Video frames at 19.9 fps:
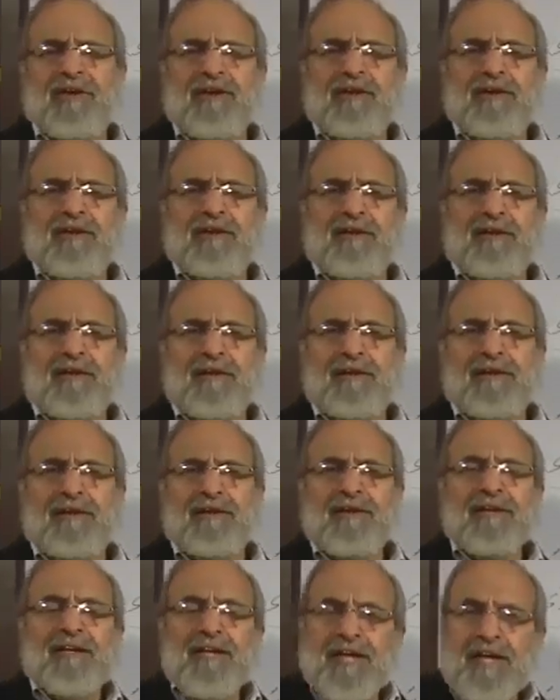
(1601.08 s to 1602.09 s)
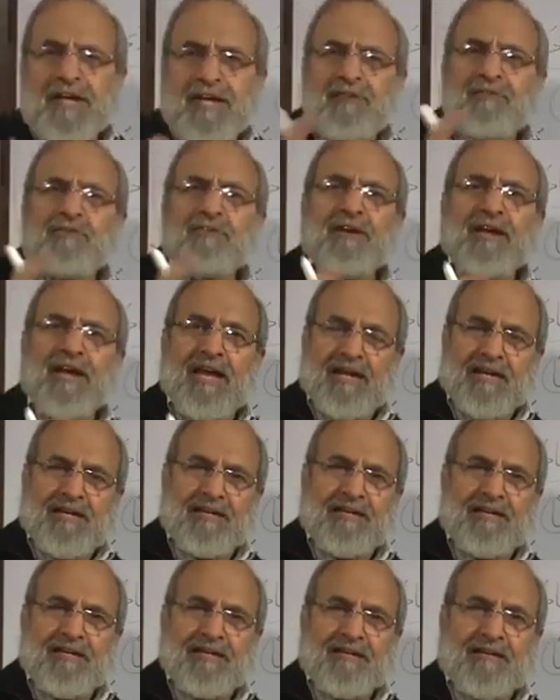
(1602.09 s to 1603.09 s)
there in
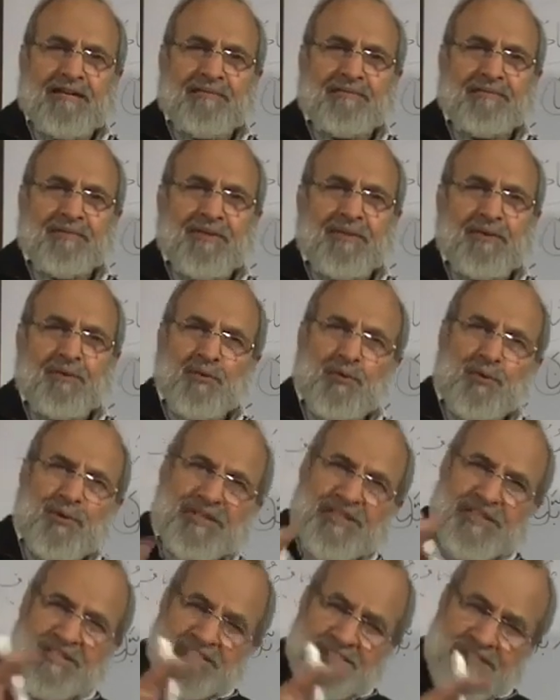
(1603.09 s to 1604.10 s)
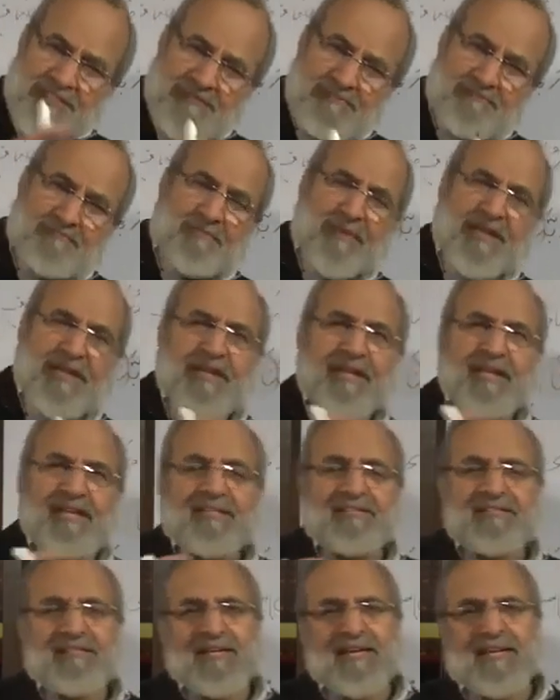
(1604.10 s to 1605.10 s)
reality with its
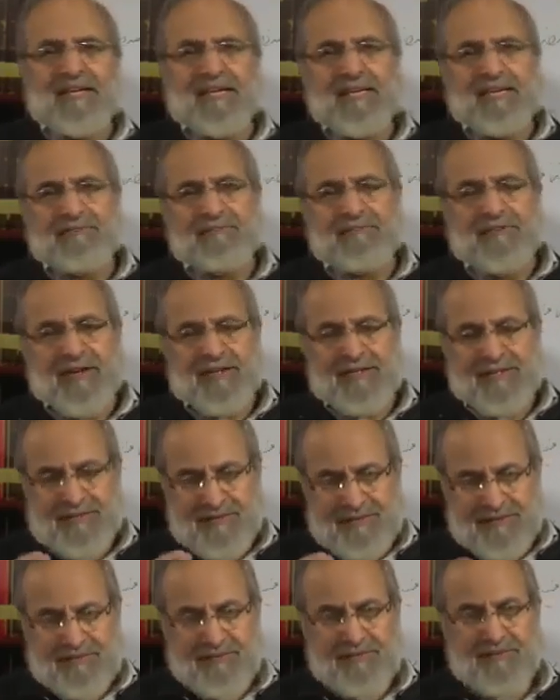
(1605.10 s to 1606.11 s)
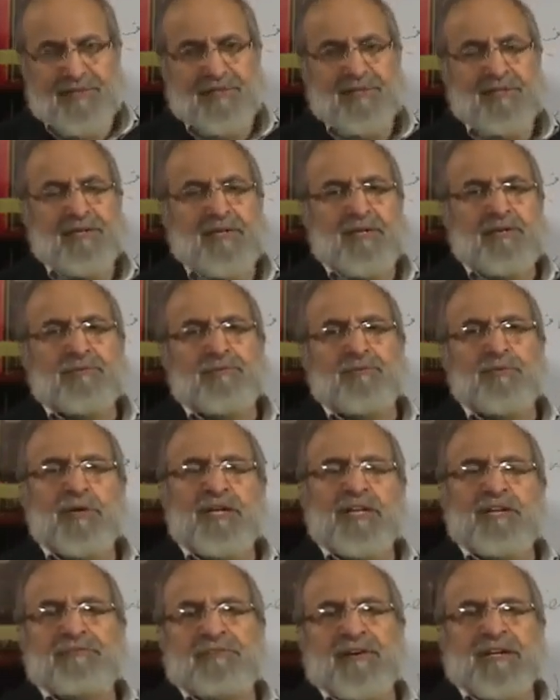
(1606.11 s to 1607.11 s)
meanings and effect
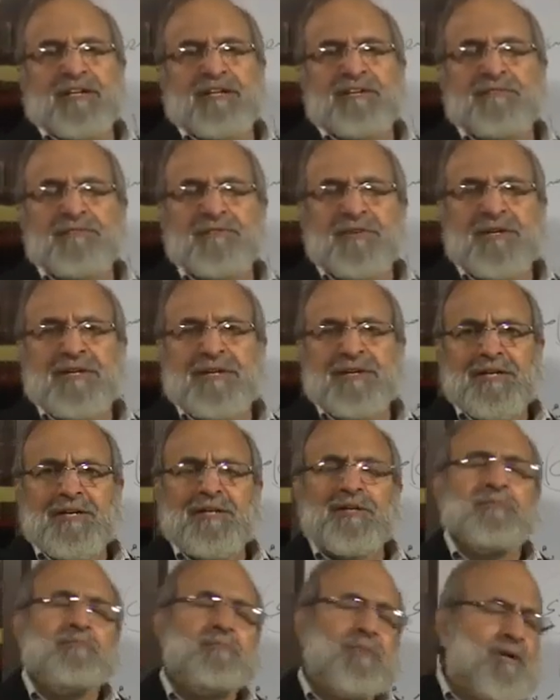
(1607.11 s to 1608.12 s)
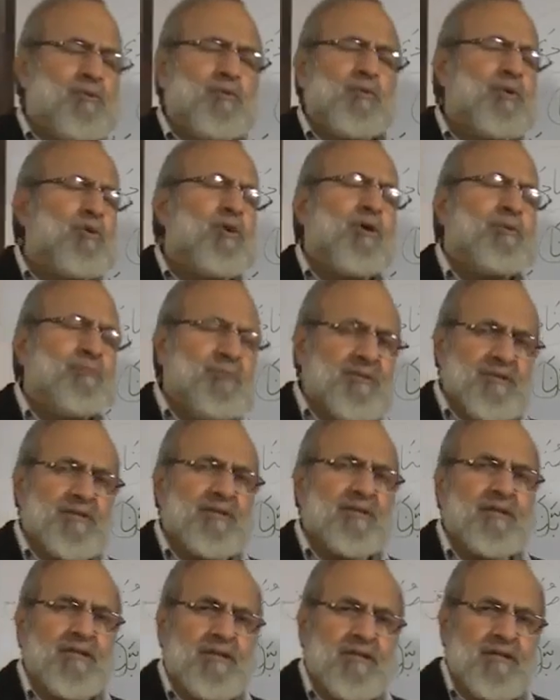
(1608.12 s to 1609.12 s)
fully effective, but would not be
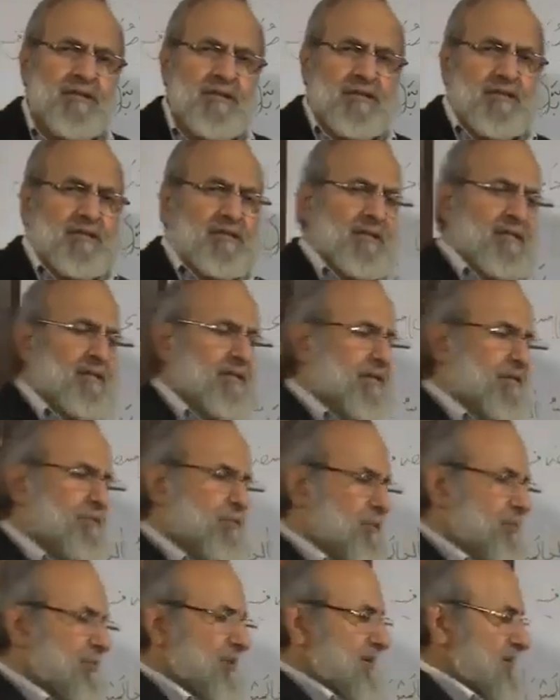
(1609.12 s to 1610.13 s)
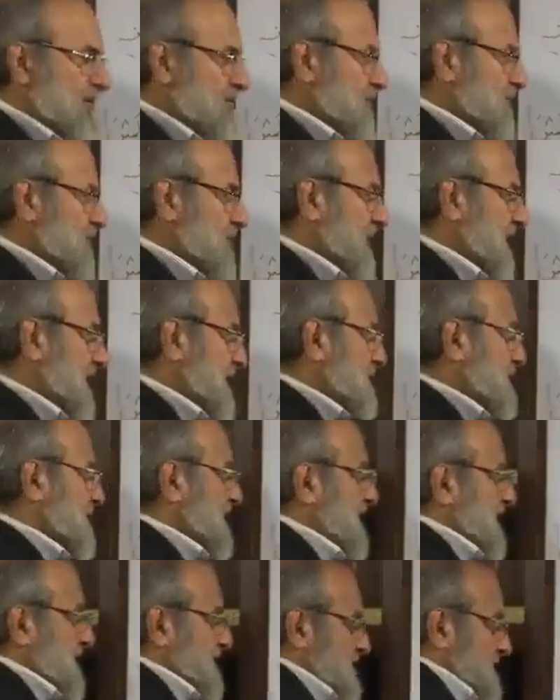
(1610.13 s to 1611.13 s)
there. It would be understood by
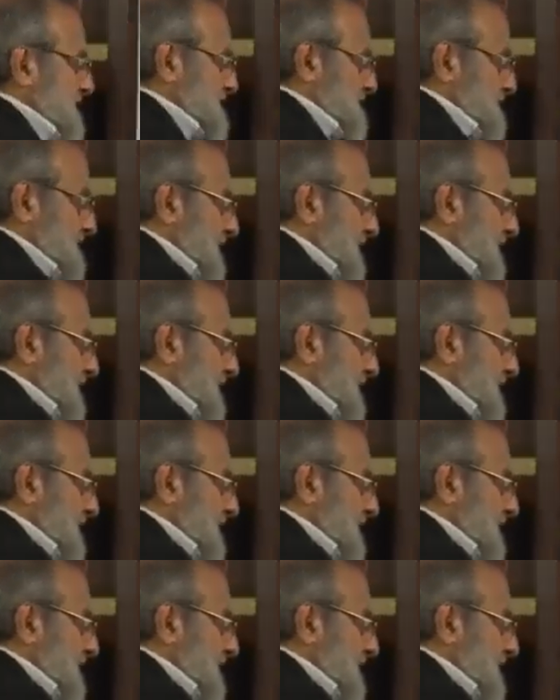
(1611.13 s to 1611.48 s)
implication.